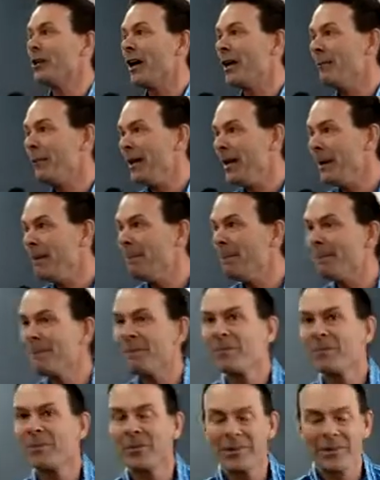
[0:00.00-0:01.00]

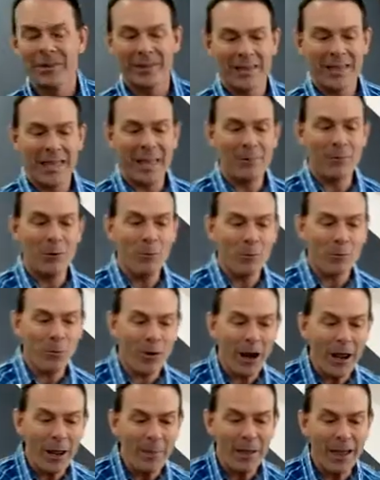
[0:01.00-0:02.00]
Amen. And we'll
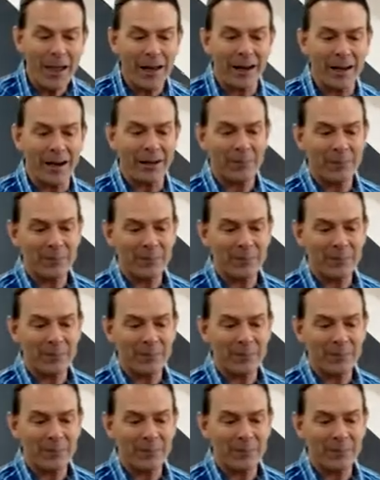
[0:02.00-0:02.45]
pray about it.